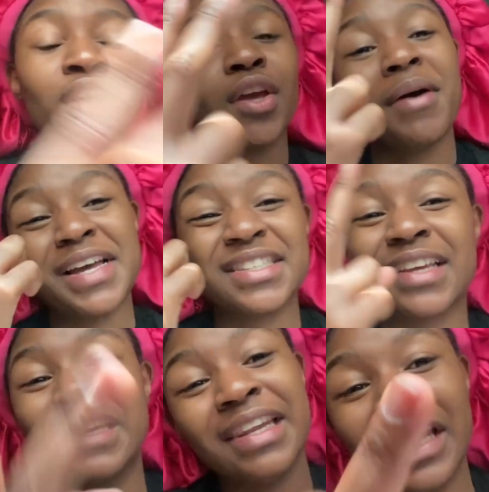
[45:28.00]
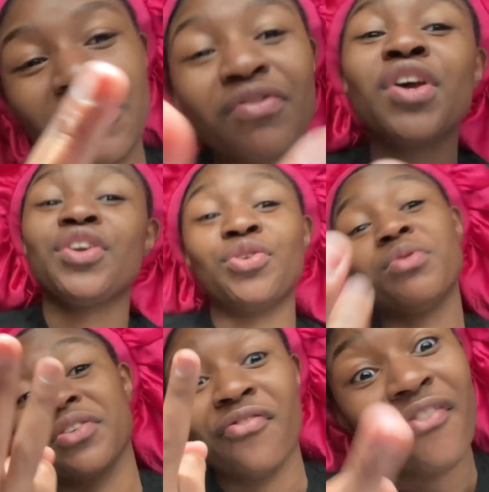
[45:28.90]
Your ass can live. You
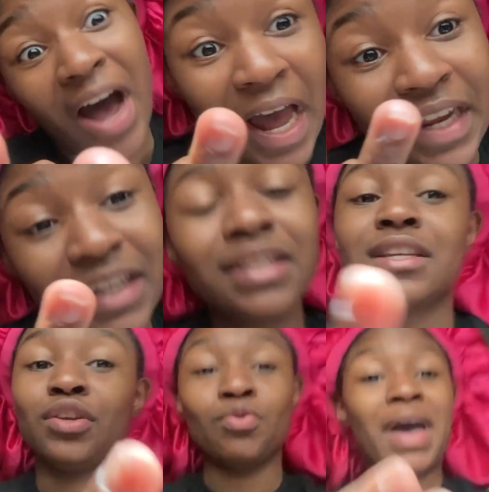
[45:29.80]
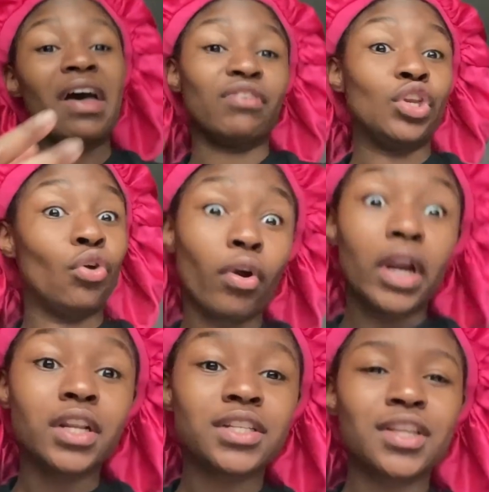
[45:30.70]
can fight. You have
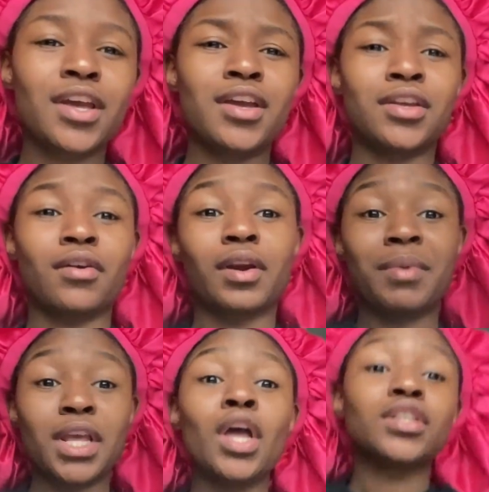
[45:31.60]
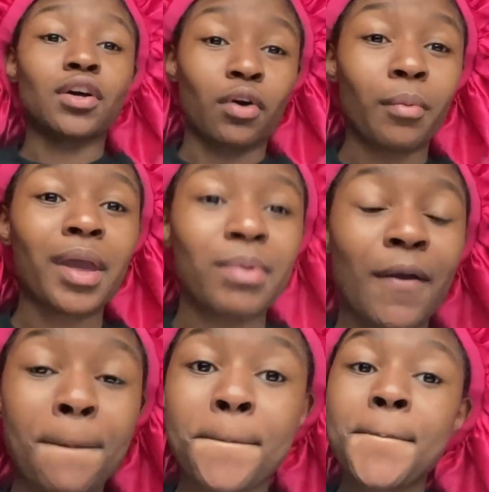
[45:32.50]
endurance. You know what I mean? So, oh, baby,
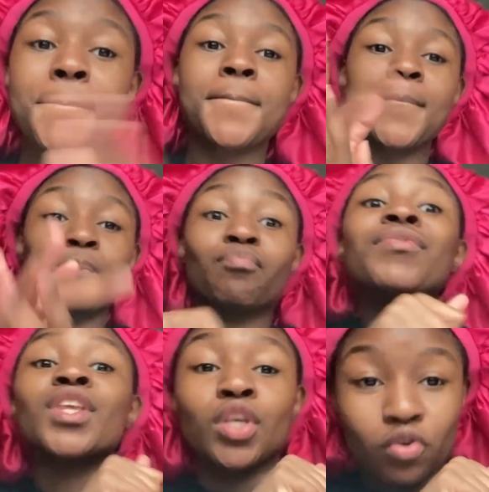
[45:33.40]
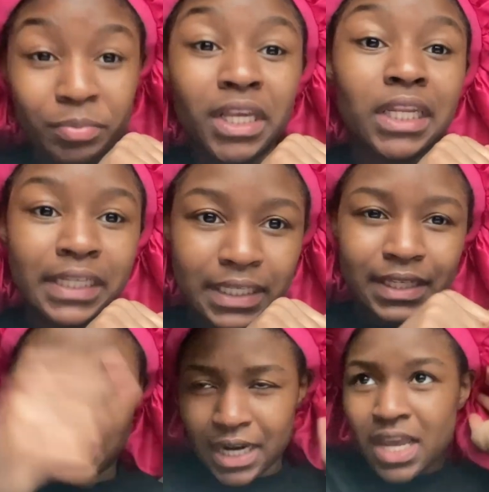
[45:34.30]
you'll be
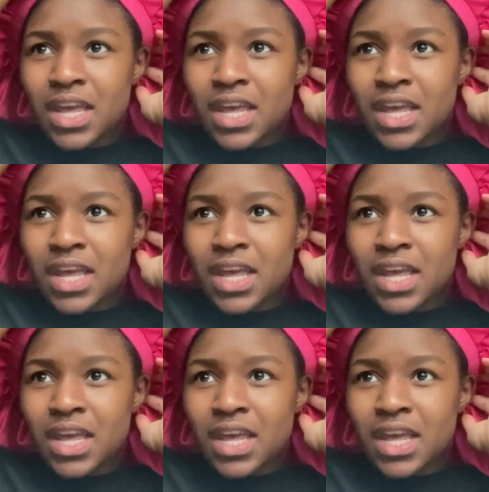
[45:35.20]
enlisted.